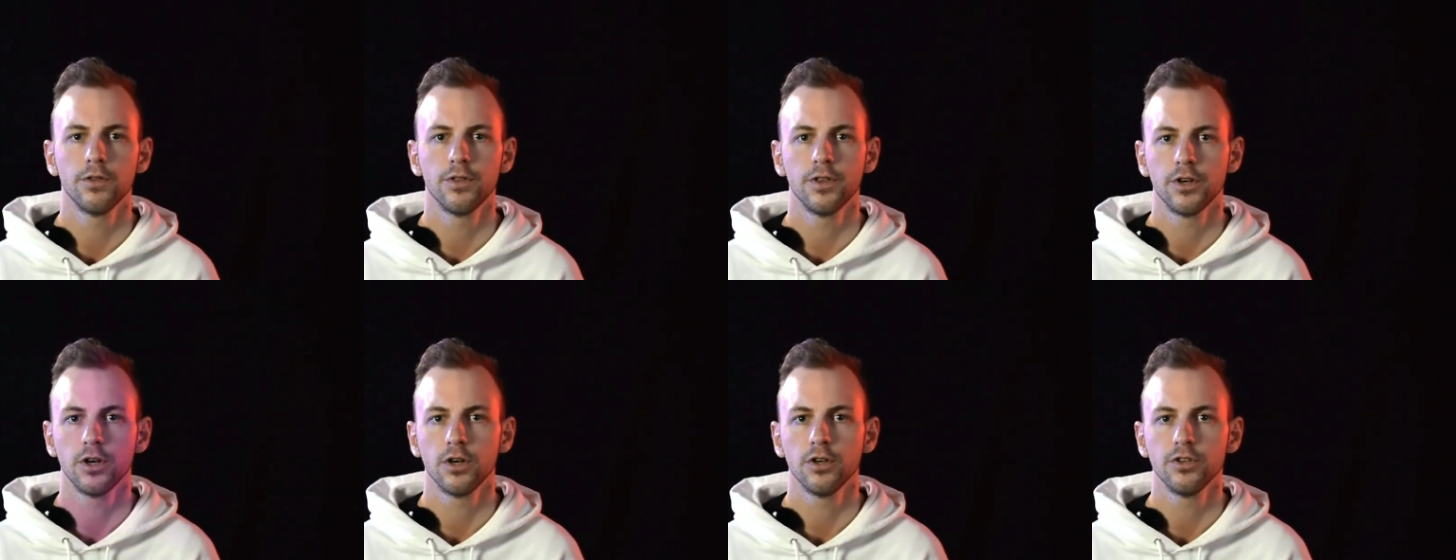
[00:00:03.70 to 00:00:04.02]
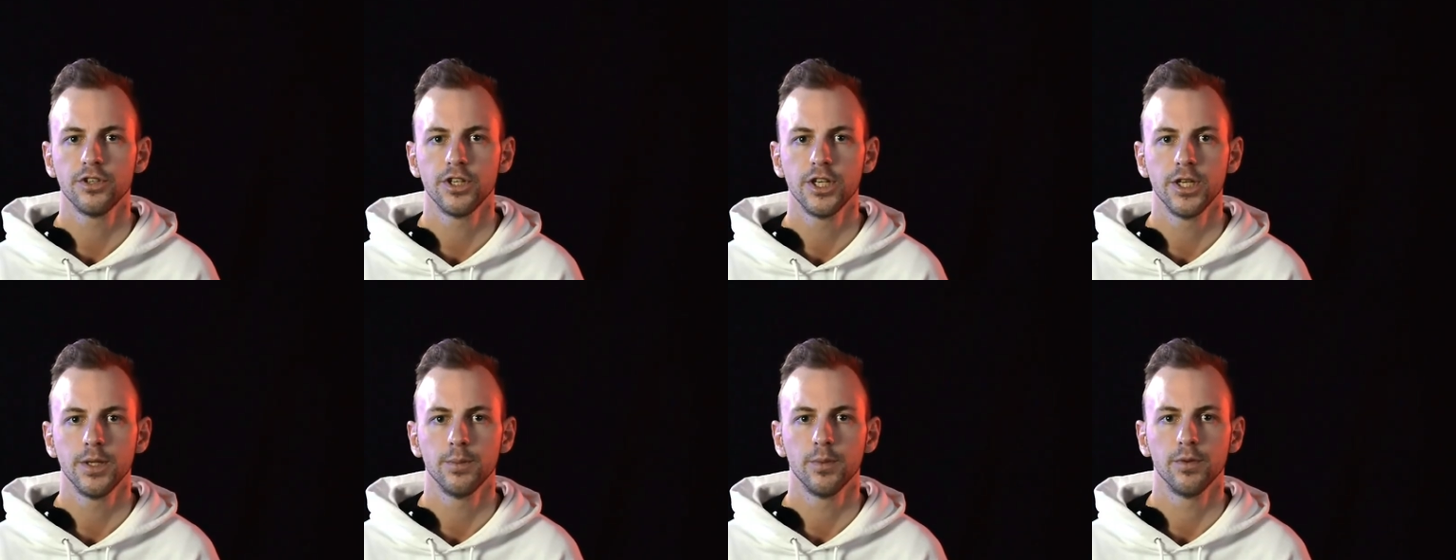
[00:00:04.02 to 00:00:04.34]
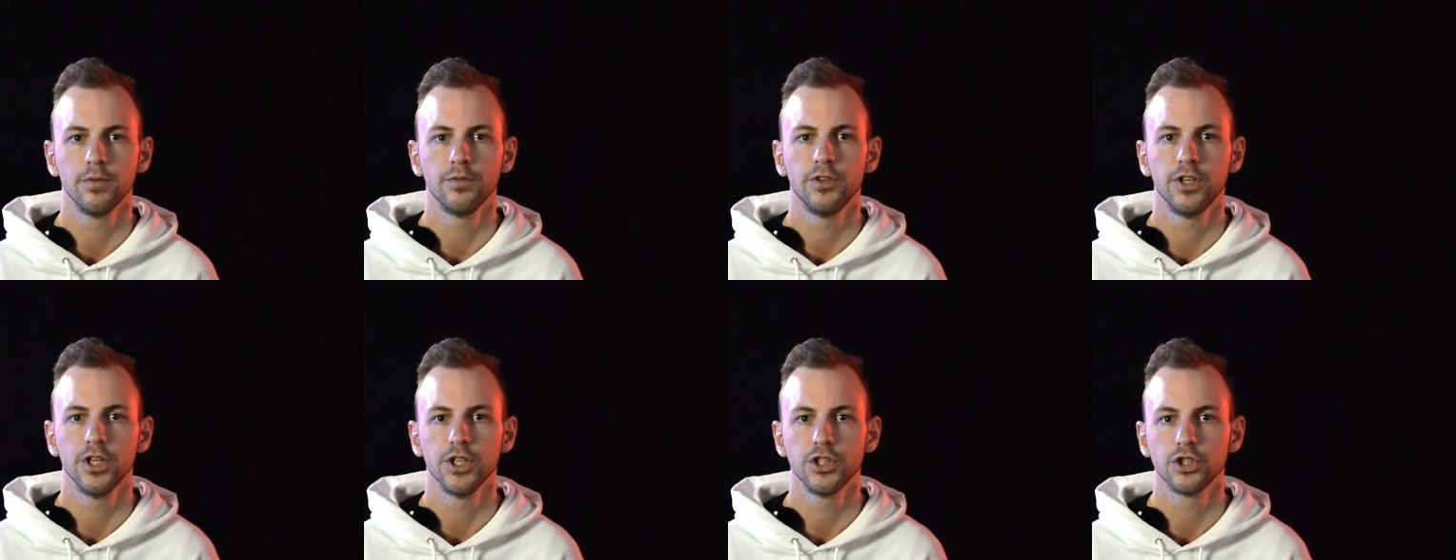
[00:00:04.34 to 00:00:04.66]
than our team
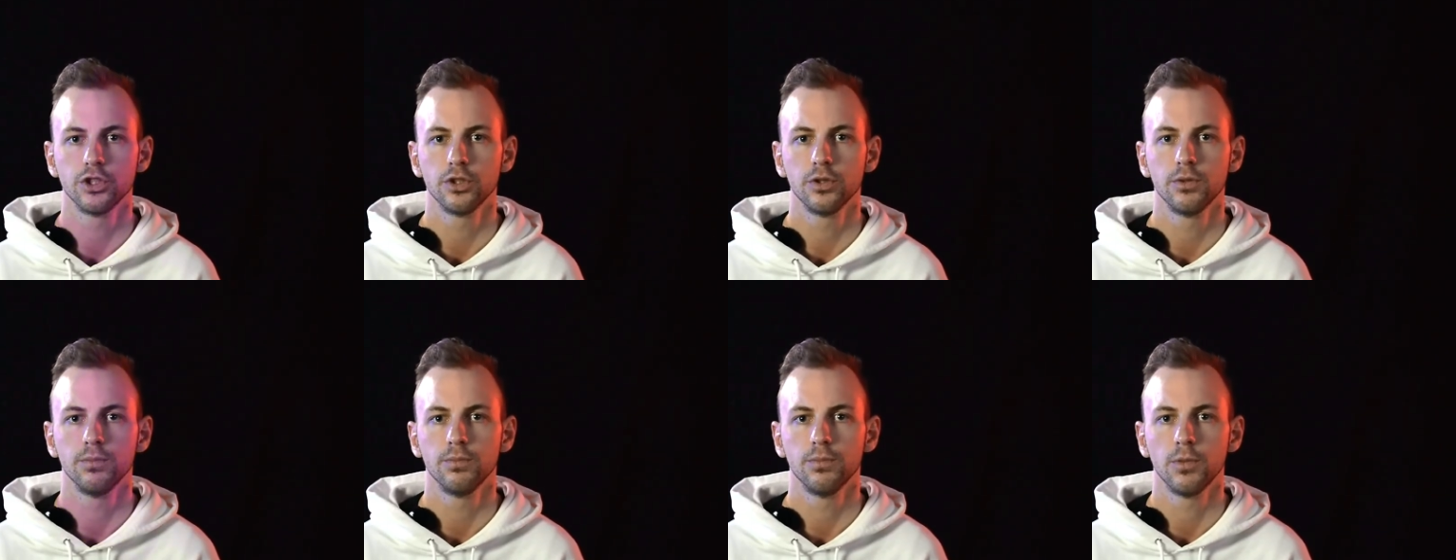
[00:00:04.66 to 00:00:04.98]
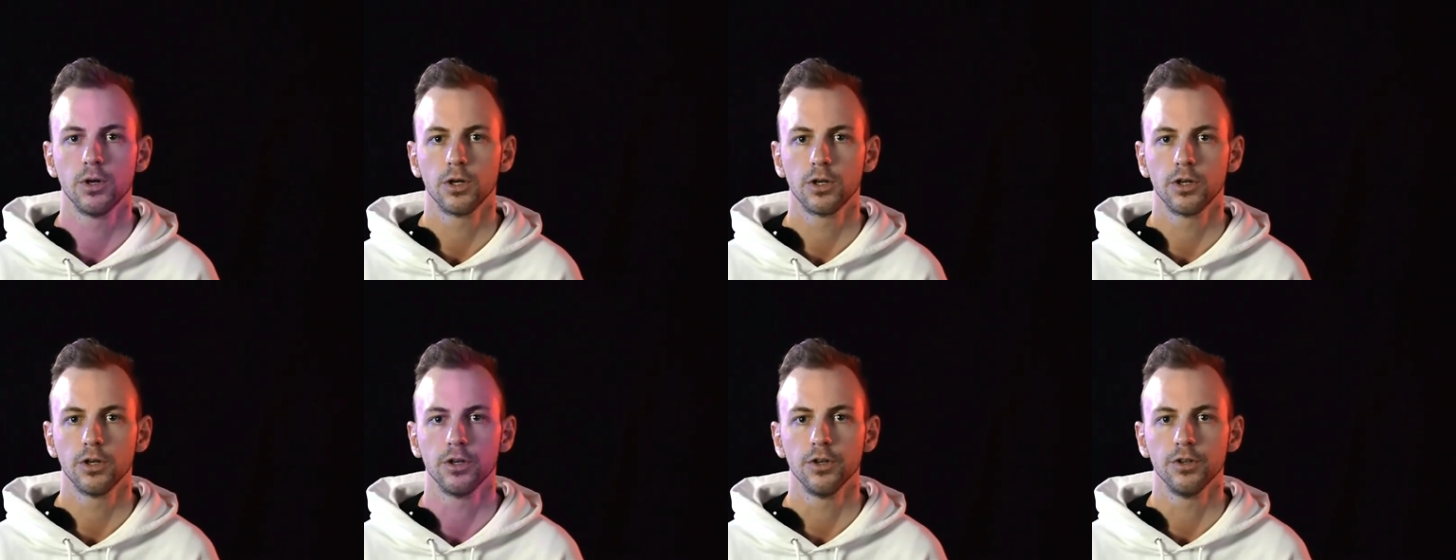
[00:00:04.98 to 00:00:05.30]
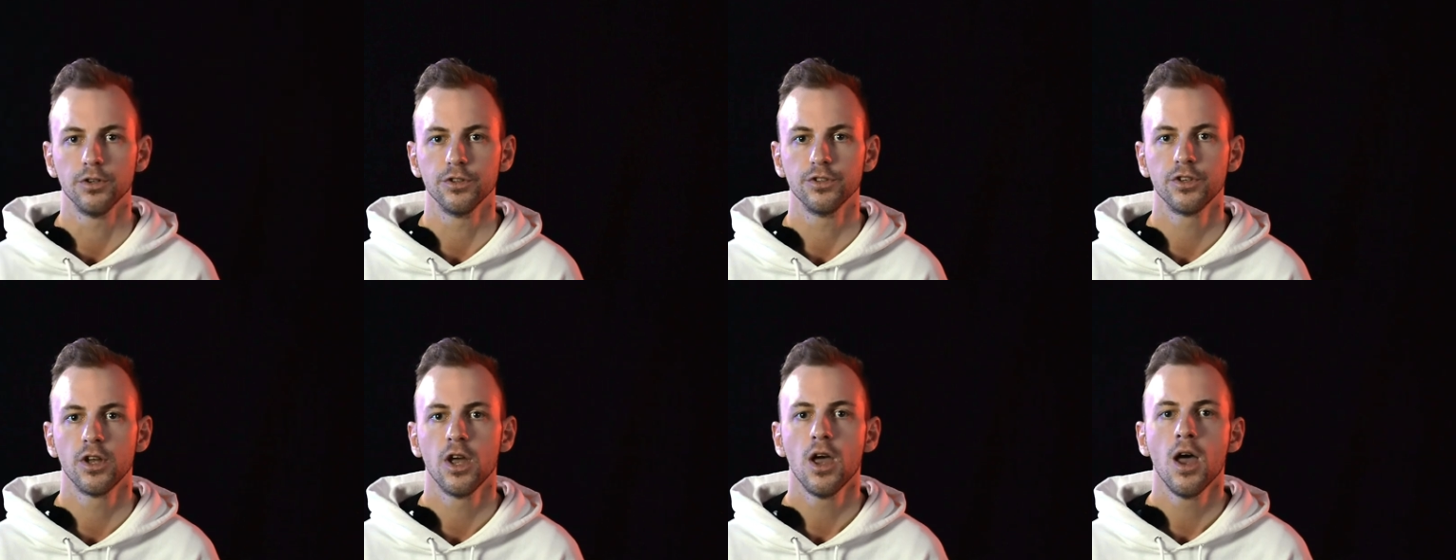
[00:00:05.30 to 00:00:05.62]
of digital
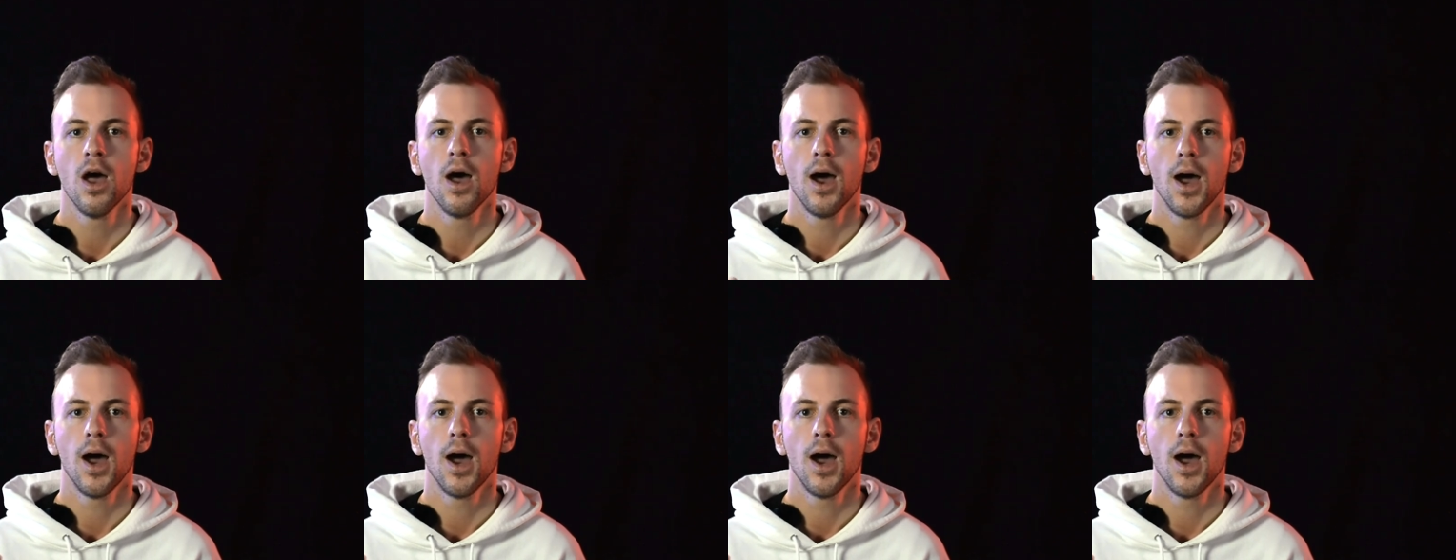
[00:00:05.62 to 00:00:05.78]
marketers.